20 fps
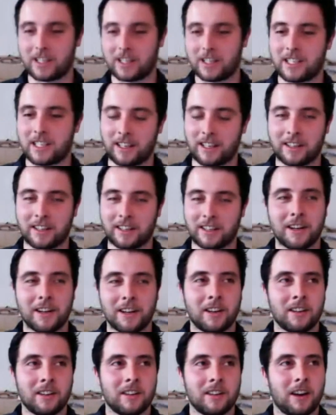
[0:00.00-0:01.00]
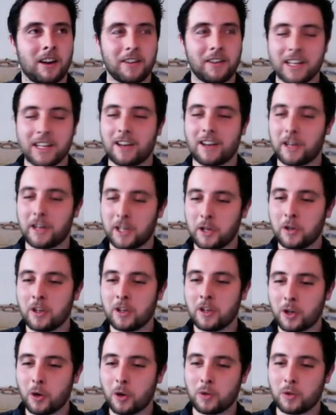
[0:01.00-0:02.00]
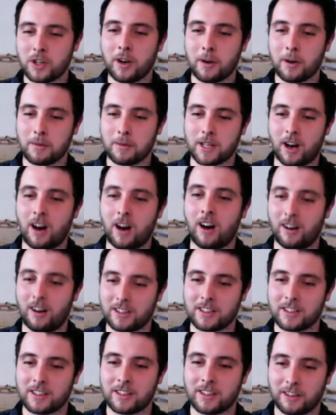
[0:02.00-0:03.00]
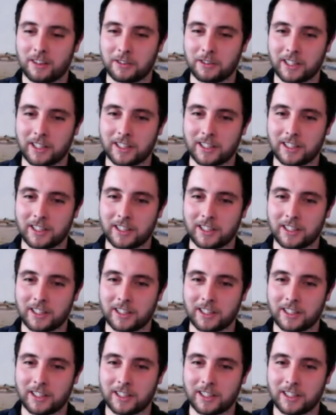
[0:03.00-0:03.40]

I say it? I mean, you can call time-lapse art, I think.